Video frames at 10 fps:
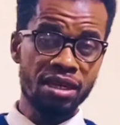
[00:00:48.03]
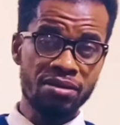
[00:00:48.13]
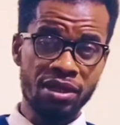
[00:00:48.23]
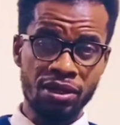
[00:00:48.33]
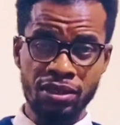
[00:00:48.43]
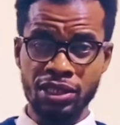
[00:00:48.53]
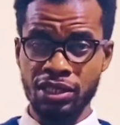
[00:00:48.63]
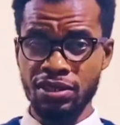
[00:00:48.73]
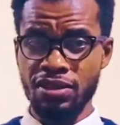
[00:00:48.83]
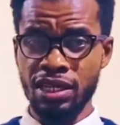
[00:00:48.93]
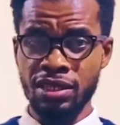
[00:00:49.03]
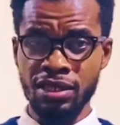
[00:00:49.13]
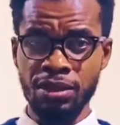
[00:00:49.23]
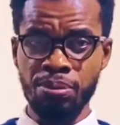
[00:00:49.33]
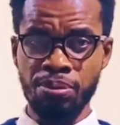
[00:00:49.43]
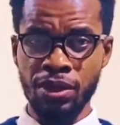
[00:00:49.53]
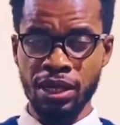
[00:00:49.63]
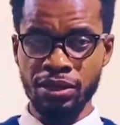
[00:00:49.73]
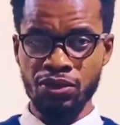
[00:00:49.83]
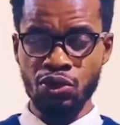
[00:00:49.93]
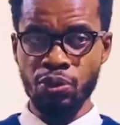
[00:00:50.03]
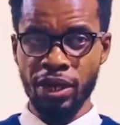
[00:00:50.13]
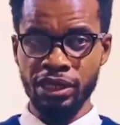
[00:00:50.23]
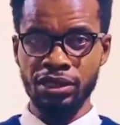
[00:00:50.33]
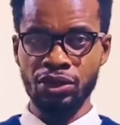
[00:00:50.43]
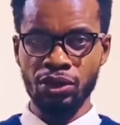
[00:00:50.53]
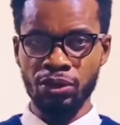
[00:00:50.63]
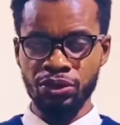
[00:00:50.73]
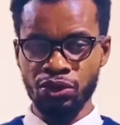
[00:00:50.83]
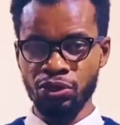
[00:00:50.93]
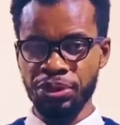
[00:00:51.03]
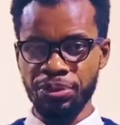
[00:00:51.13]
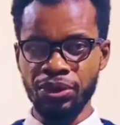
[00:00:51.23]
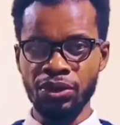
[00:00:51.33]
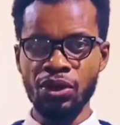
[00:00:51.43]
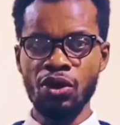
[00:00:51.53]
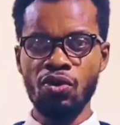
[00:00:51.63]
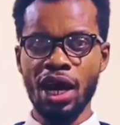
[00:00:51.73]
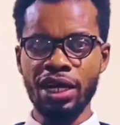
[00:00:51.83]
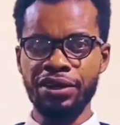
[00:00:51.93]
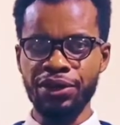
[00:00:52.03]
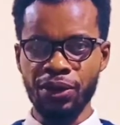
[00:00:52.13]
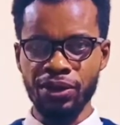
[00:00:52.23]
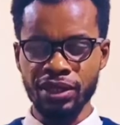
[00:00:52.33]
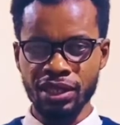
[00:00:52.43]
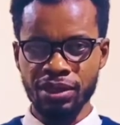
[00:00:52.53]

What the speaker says: terms and conditions that the two parties or two people will agree on